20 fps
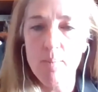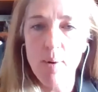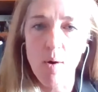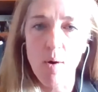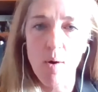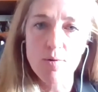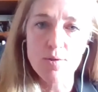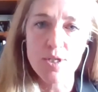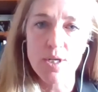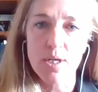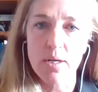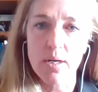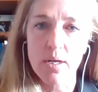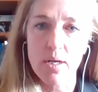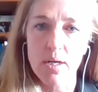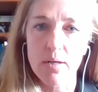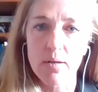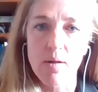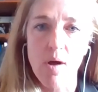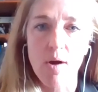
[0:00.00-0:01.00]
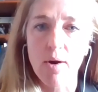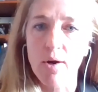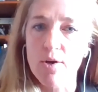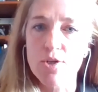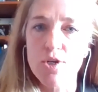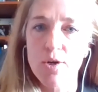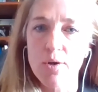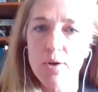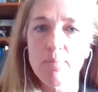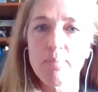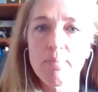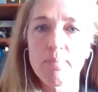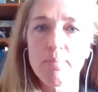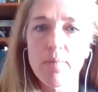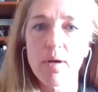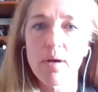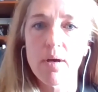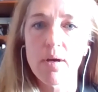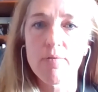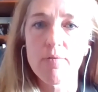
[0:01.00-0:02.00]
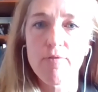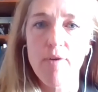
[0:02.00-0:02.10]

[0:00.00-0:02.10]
post and in longer term uh,